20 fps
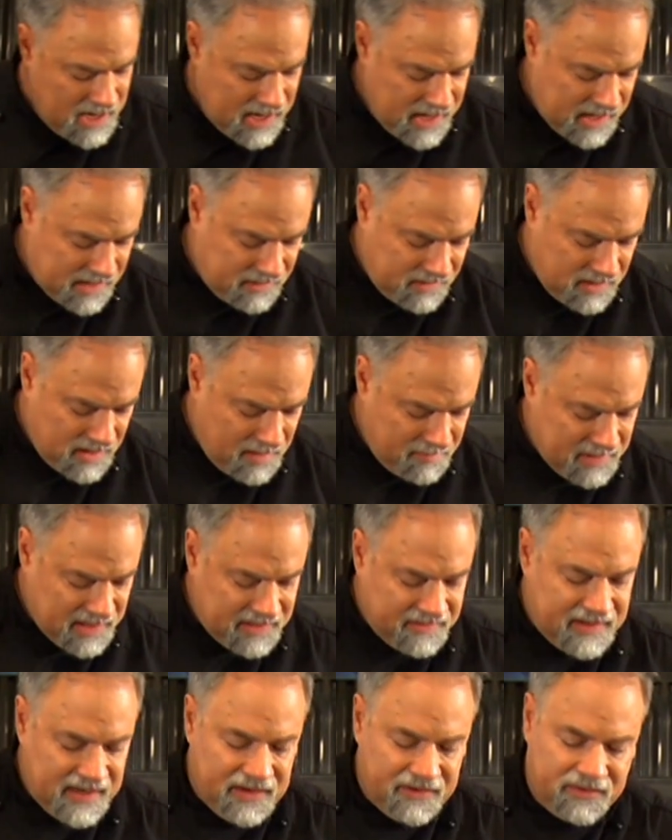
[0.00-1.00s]
And
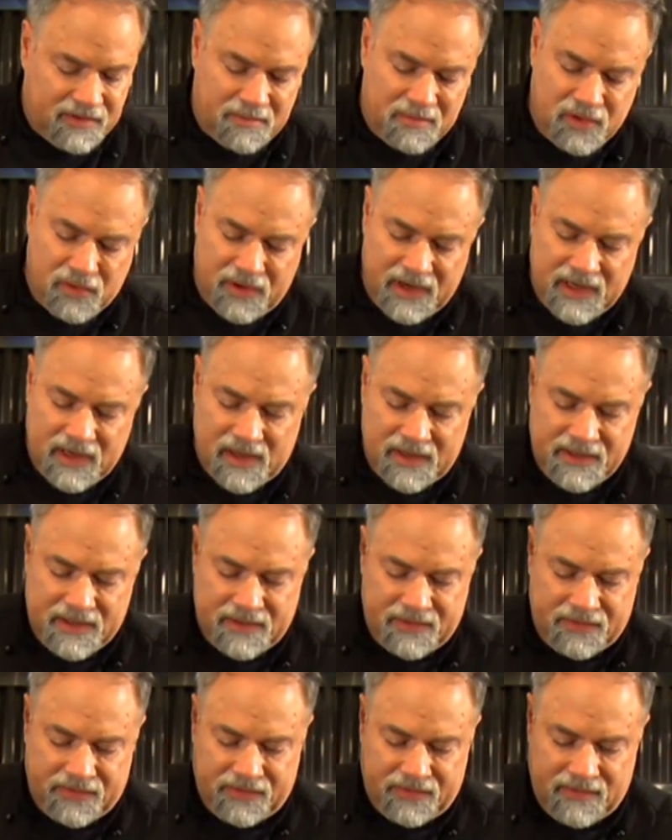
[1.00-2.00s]
I'm going to take some green
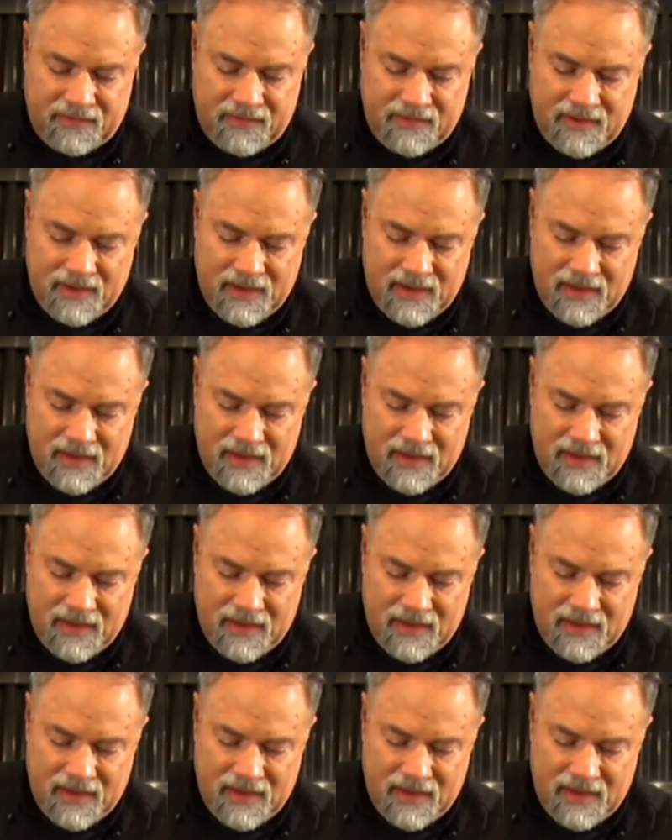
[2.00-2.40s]
onions.